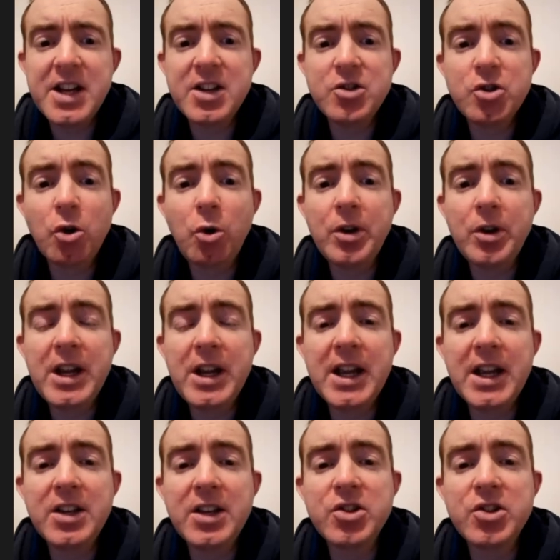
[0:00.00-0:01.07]
uh, Tony,
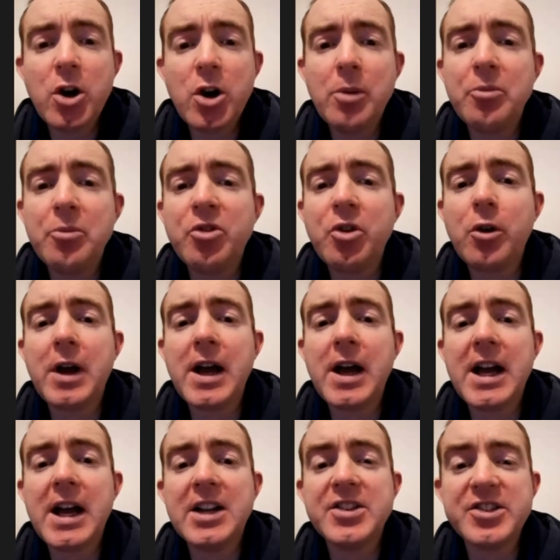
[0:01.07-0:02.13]
in terms of
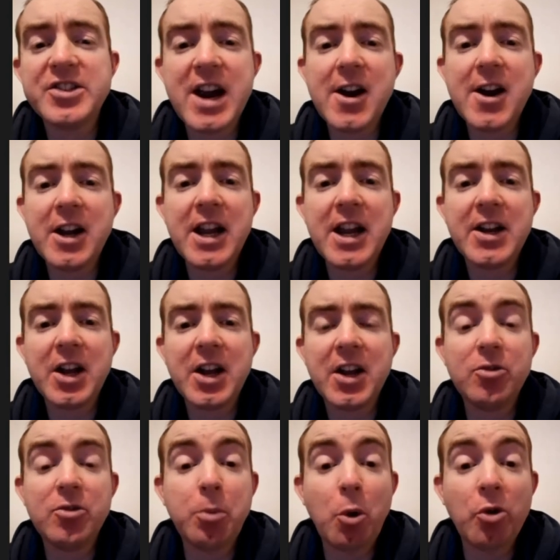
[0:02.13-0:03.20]
uh, Stargate, I
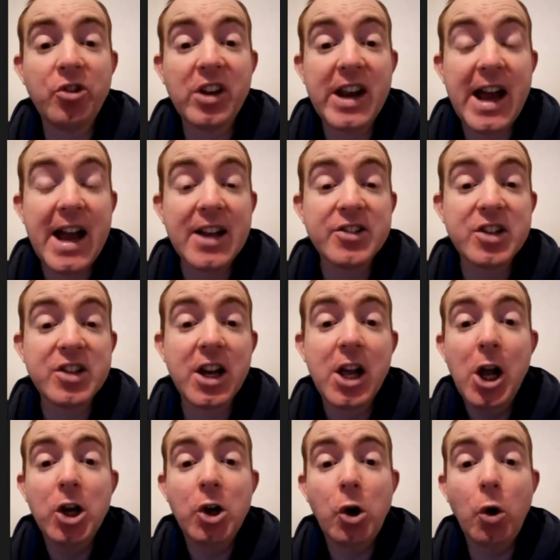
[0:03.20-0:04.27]
suppose it has a
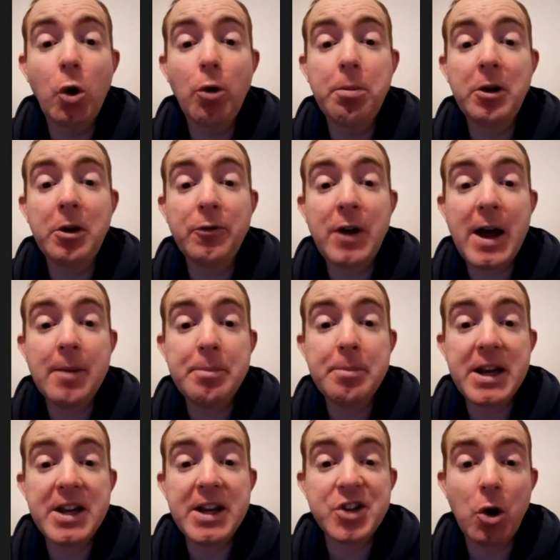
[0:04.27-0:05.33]
global fan
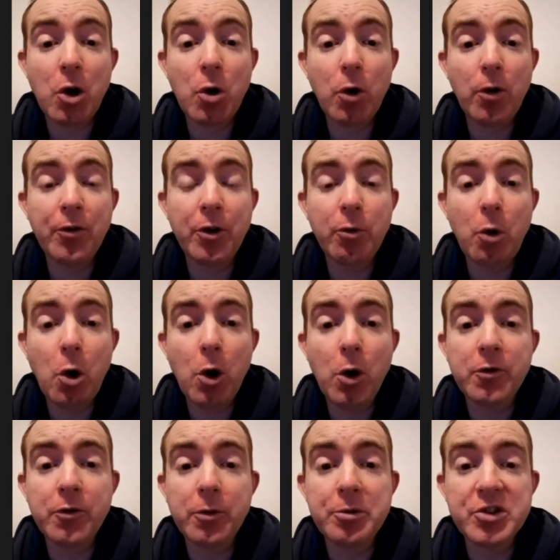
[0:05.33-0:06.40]
base all over the world
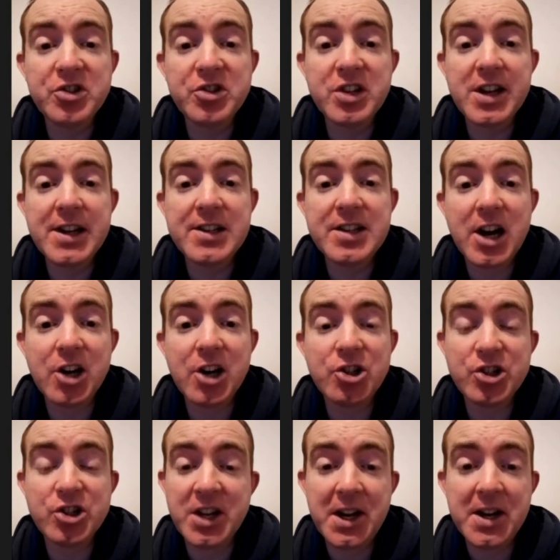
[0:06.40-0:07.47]
from Brazil to
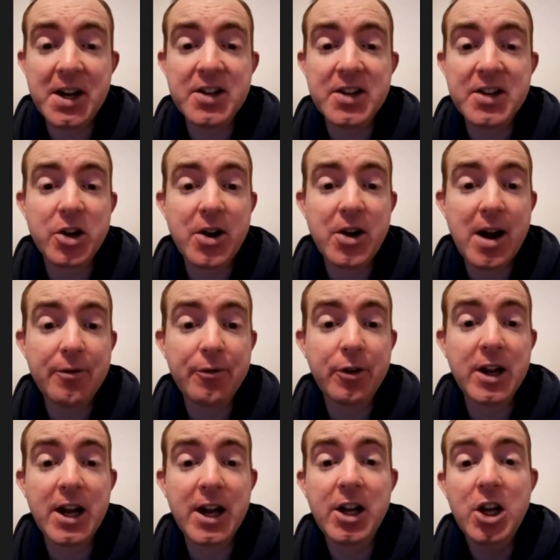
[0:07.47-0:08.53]
Argentina, South
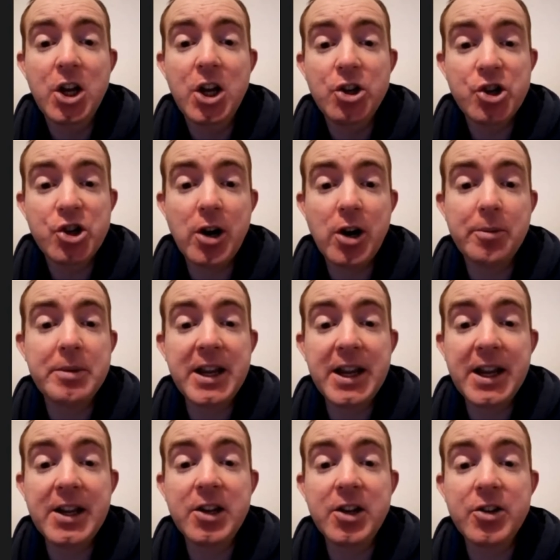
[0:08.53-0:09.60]
Africa, Germany,
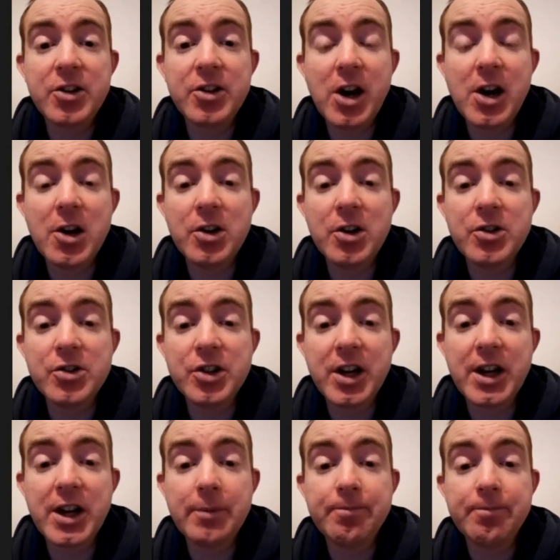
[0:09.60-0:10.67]
England, Ireland,
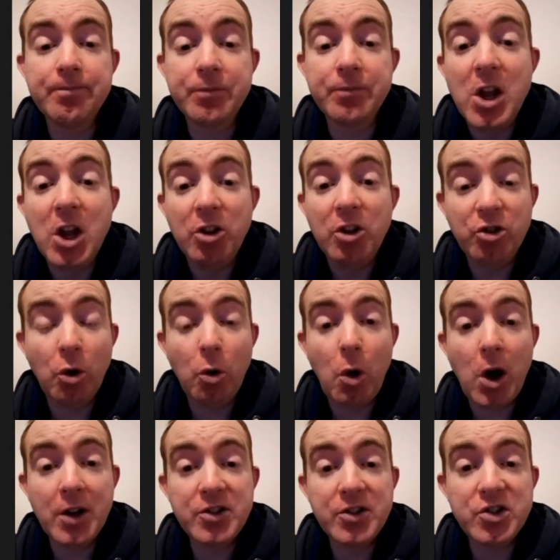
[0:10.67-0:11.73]
um, so
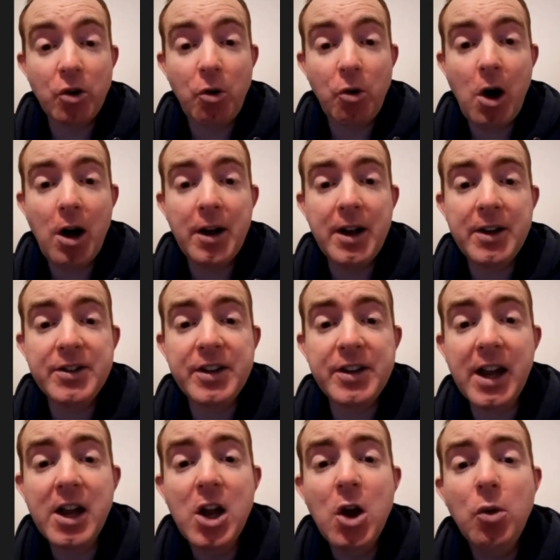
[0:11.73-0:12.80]
on, so on. And uh,
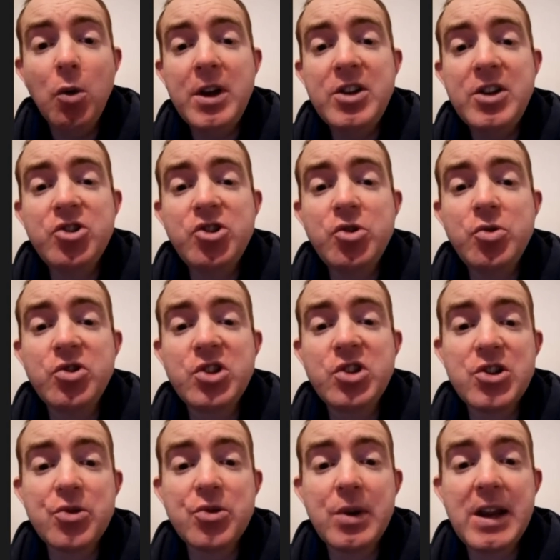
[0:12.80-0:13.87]
when did you
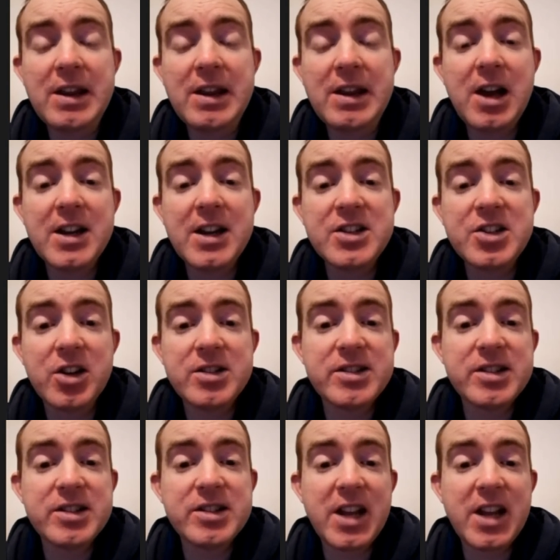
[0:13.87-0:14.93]
start to realize on
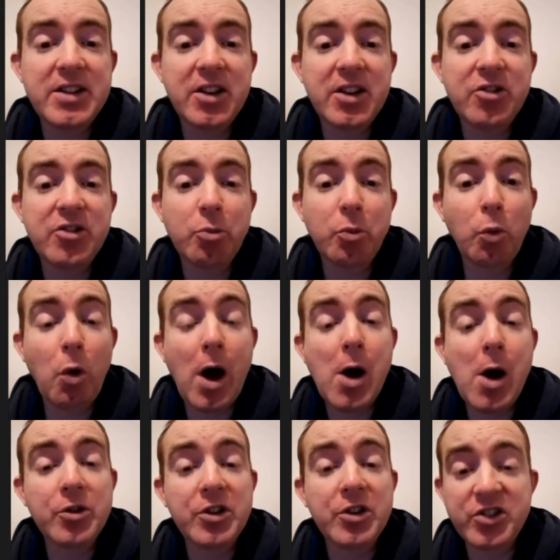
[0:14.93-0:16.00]
set that,
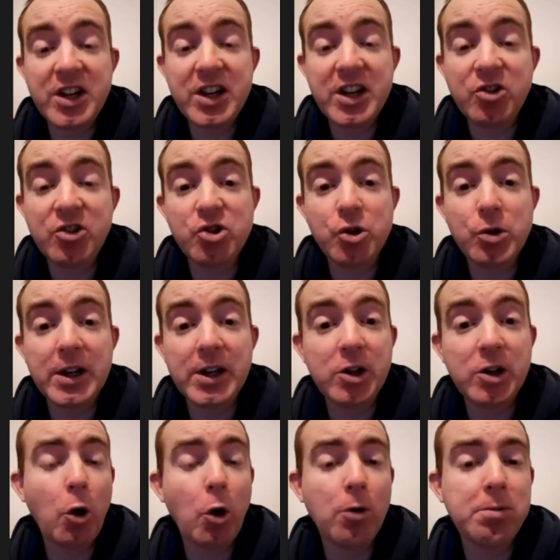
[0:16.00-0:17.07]
wow, this thing is truly
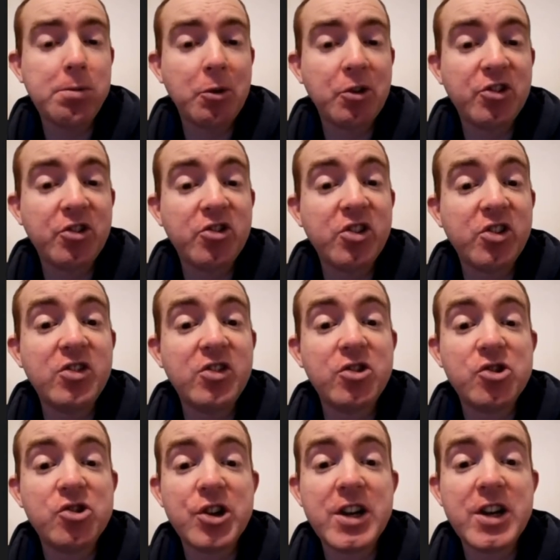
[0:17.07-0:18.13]
global? Was it season
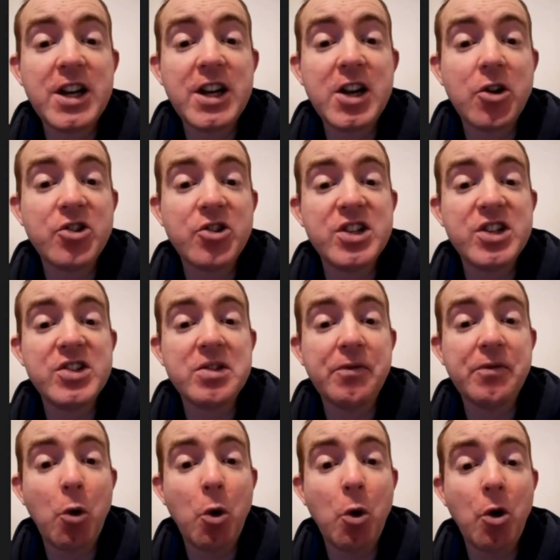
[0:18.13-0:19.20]
three or season
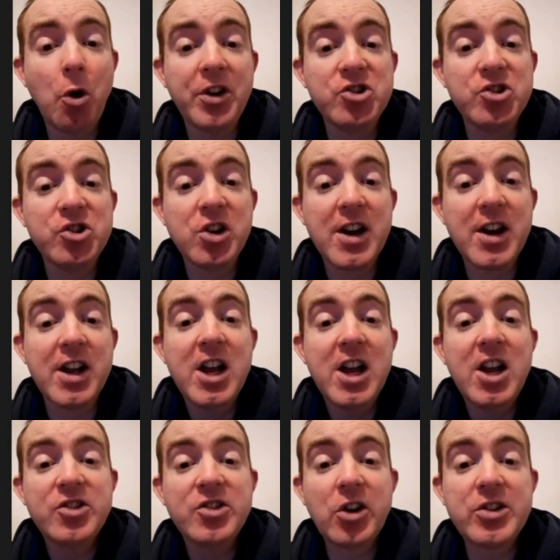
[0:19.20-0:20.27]
four that you got a
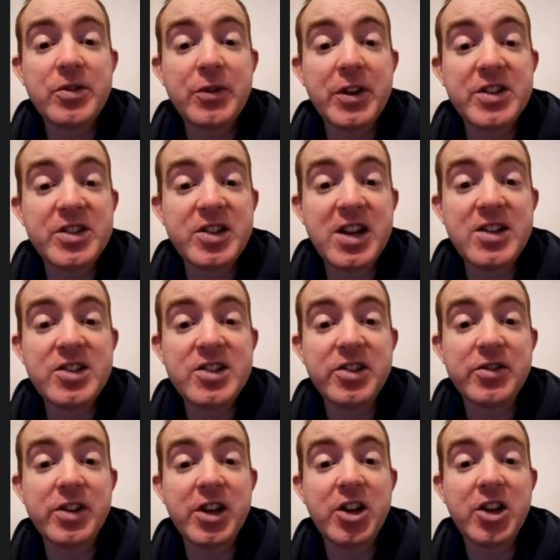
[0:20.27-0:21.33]
sort of a sense
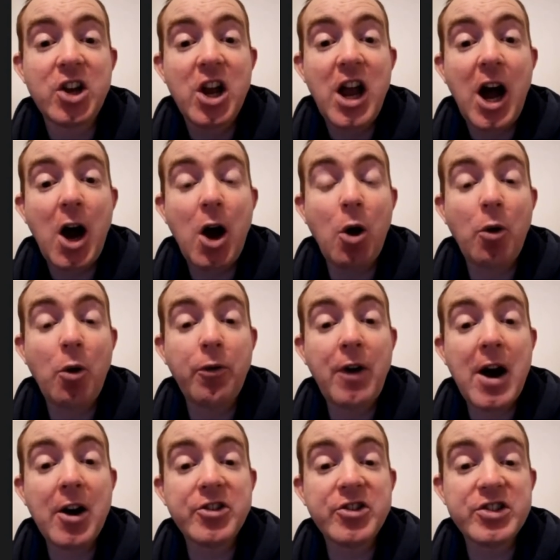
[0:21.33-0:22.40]
of the, how
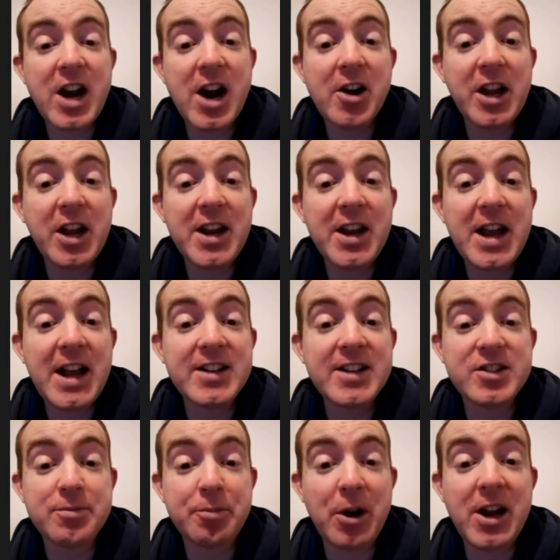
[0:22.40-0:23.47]
far Stargate had
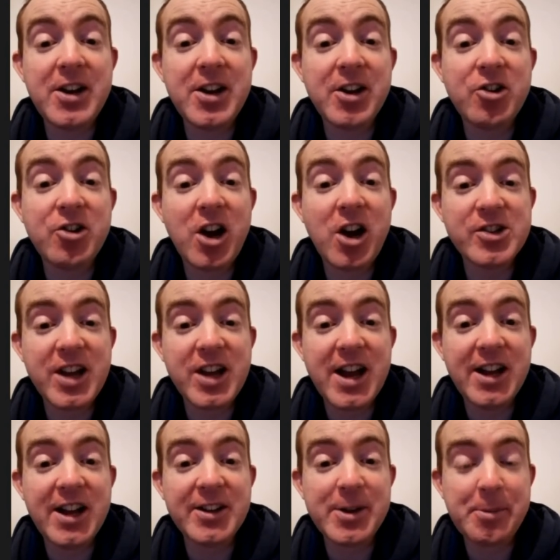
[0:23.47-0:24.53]
spread across
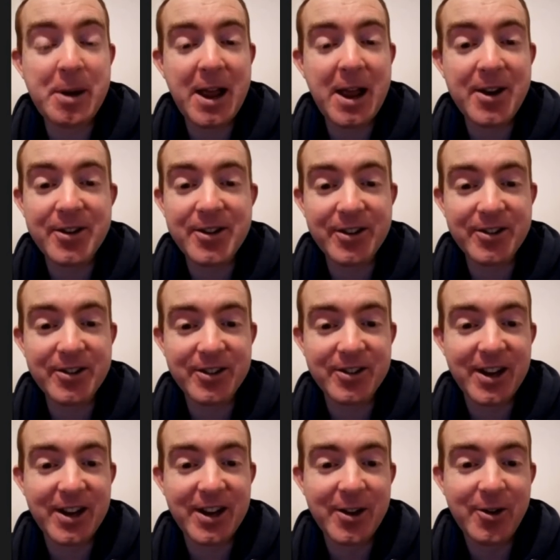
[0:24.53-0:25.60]
uh, the planet, as the
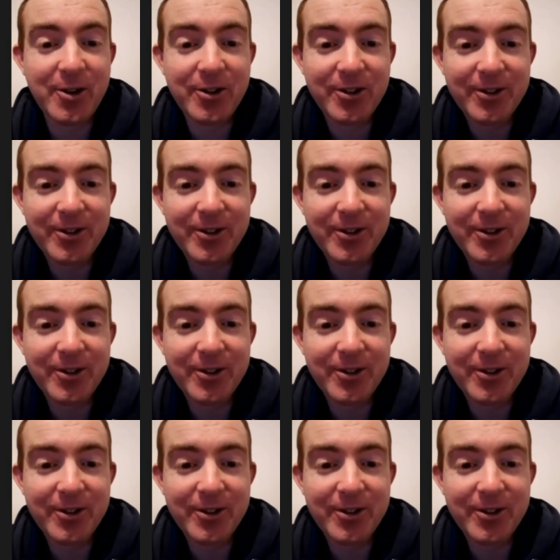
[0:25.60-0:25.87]
saying goes?